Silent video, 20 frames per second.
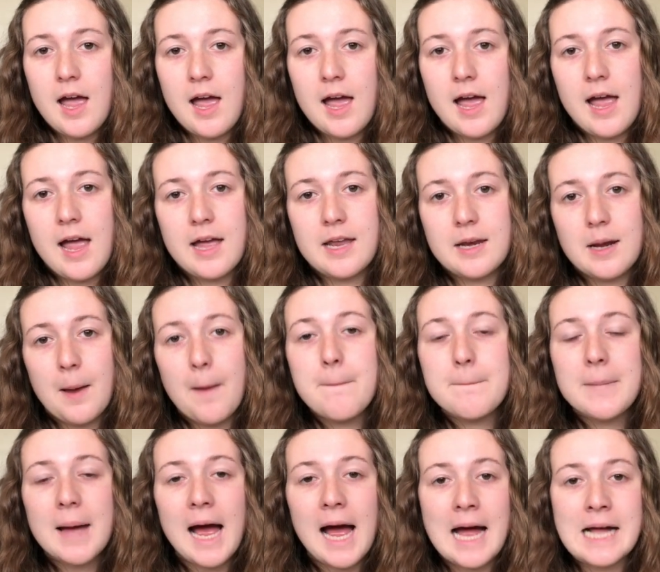And
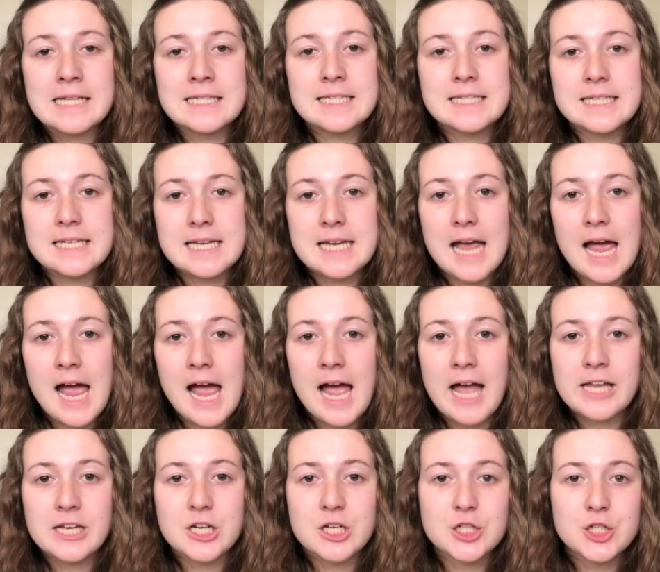Patsy
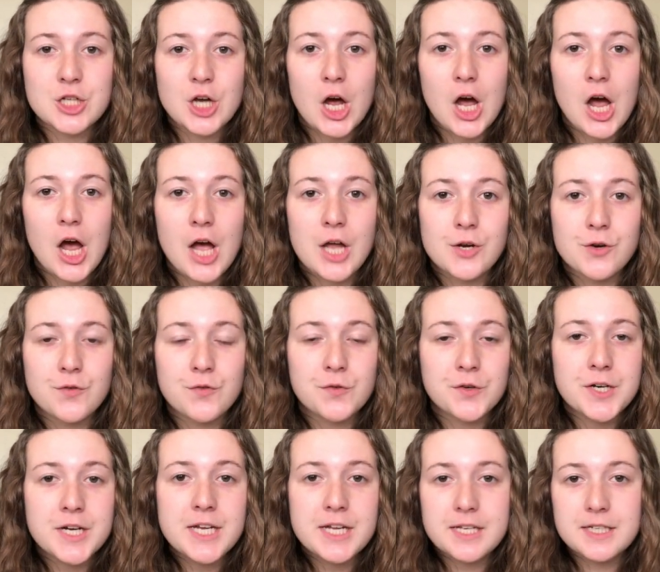and John
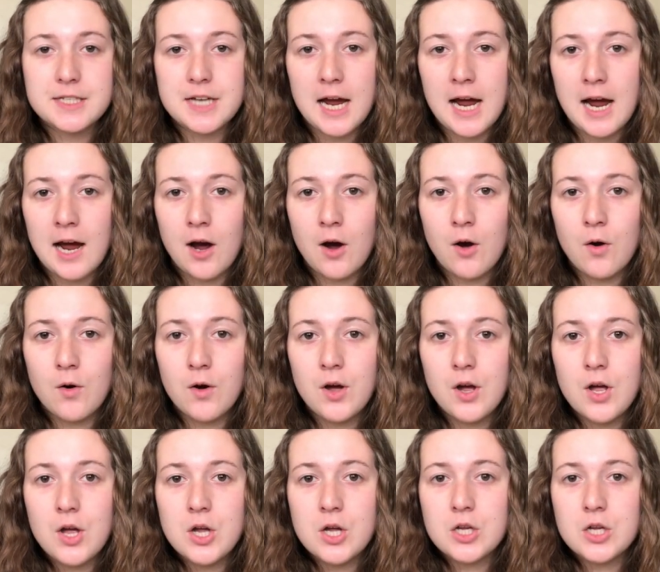freaked out,